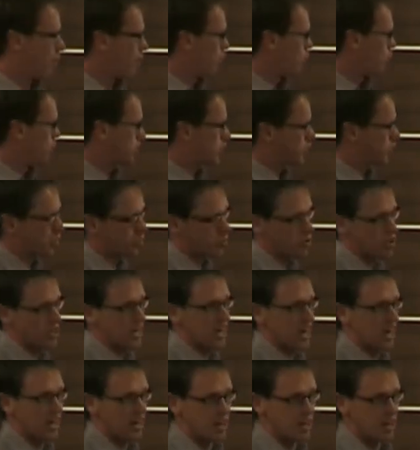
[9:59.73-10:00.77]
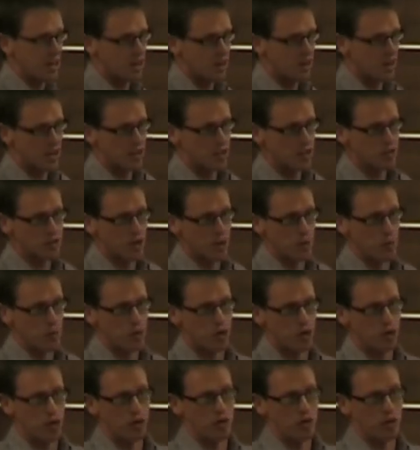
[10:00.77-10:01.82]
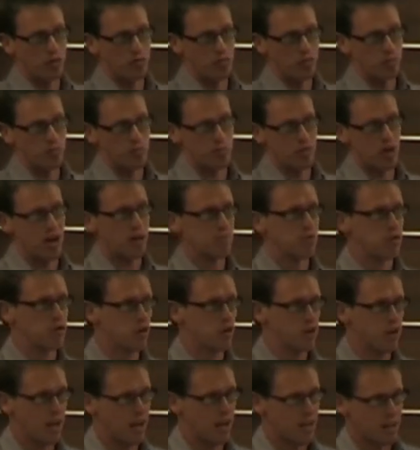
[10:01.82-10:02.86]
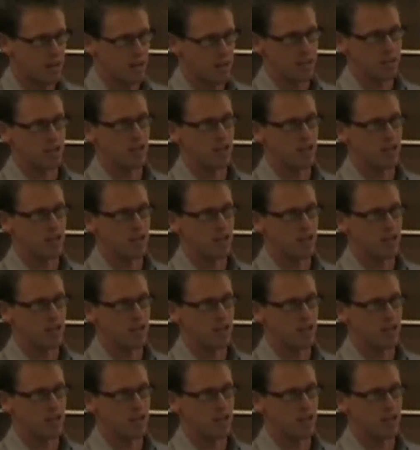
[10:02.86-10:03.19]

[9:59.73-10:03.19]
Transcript: which communicate things that we're perhaps good at, things